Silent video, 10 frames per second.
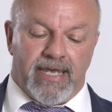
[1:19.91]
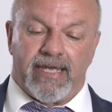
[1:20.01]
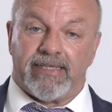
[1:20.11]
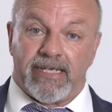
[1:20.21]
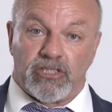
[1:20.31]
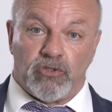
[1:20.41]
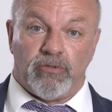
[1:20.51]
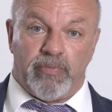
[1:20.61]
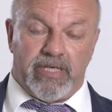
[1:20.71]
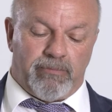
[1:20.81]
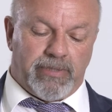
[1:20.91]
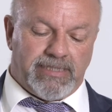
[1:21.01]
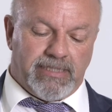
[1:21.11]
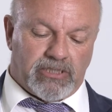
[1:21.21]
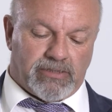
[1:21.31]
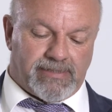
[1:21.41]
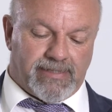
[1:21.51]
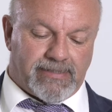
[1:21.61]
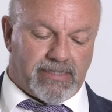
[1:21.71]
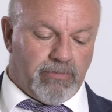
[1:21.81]
and there should be a petition
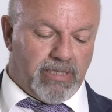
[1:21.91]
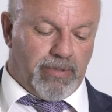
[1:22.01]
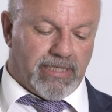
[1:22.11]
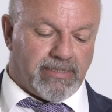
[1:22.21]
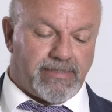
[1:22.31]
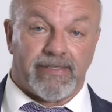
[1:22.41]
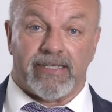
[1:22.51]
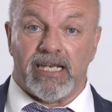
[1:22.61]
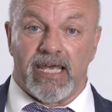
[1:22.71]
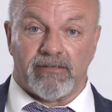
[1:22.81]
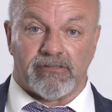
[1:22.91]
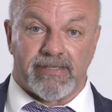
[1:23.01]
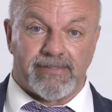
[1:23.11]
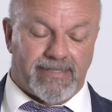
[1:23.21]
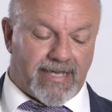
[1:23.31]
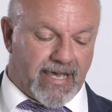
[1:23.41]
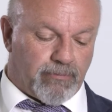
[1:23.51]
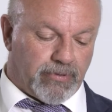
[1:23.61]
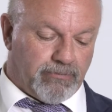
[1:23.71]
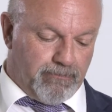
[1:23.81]
system in place that allows this to
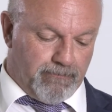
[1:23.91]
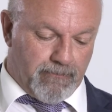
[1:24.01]
happen.